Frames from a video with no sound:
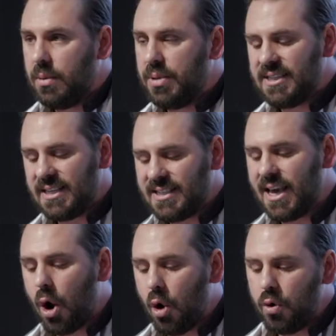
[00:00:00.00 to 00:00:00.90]
possess
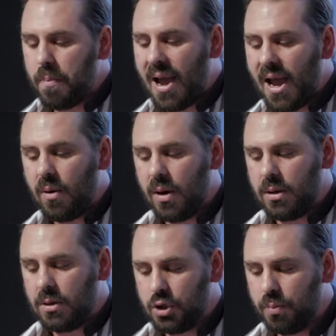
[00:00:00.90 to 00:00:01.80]
their own power
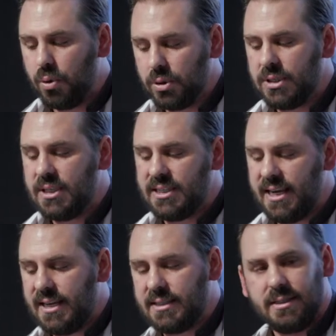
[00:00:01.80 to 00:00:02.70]
to put to the
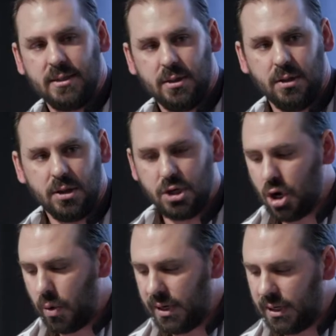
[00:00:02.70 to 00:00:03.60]
test the
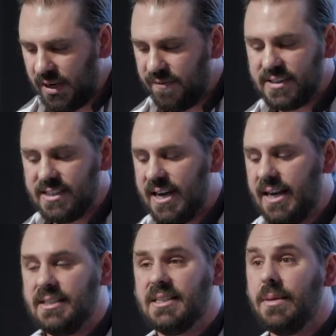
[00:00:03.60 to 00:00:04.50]
knowing,
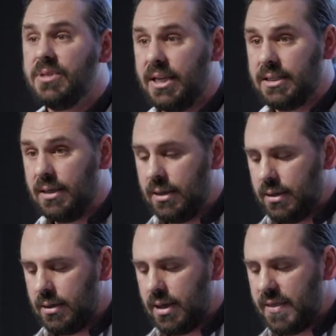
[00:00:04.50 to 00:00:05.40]
investigating subject
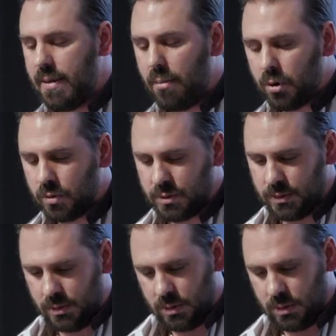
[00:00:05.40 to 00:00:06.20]
and their models.